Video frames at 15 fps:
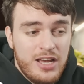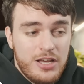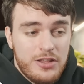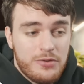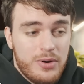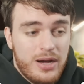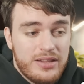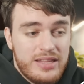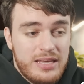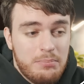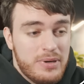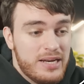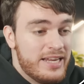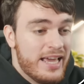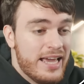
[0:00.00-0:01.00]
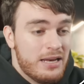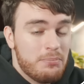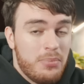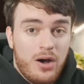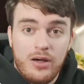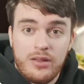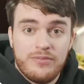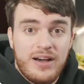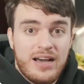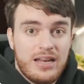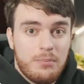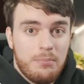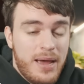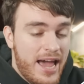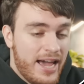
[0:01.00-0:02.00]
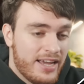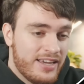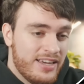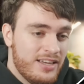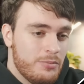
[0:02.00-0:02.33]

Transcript: throughout the Midgate Pathfinder pack